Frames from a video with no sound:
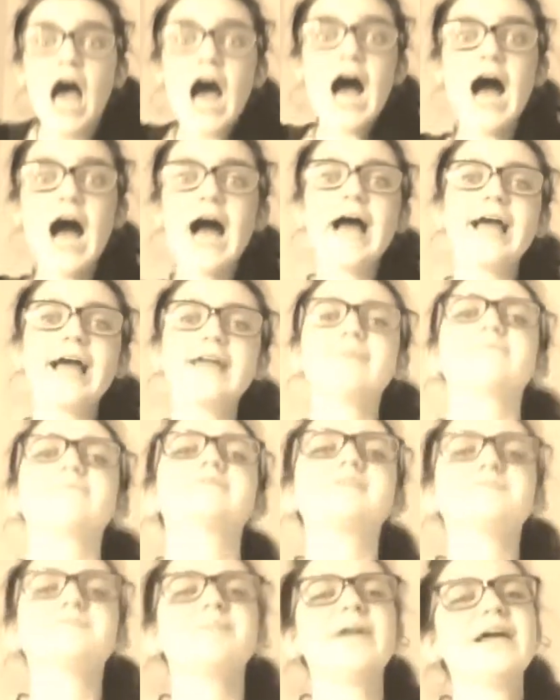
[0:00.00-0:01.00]
I've
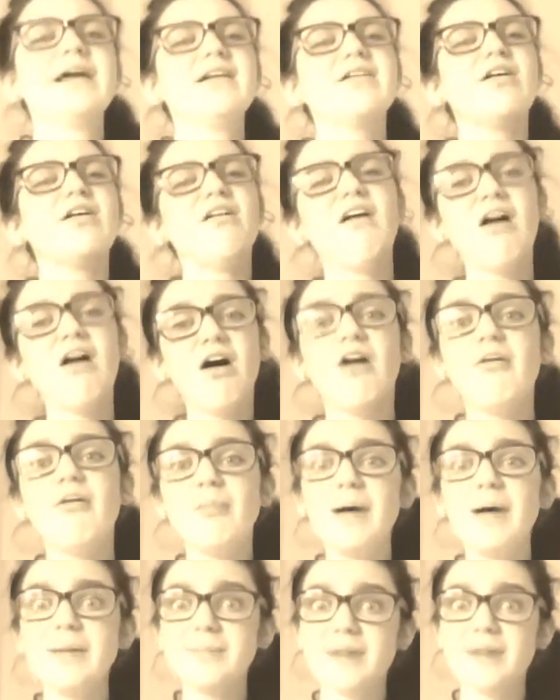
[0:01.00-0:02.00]
spent all
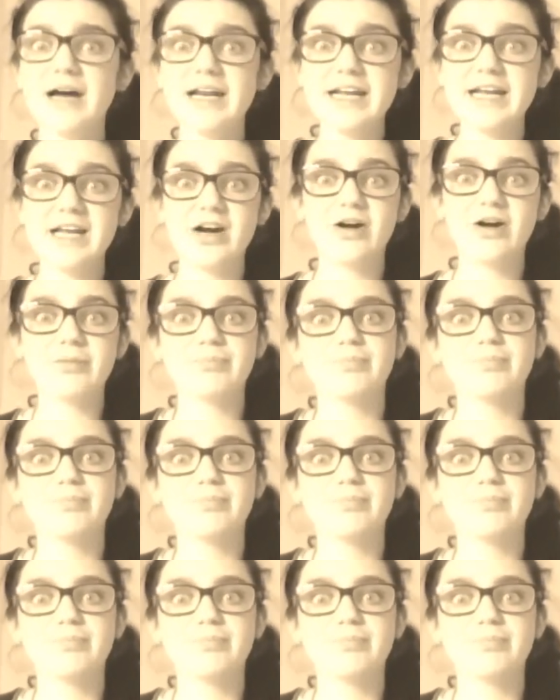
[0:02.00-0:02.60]
my money on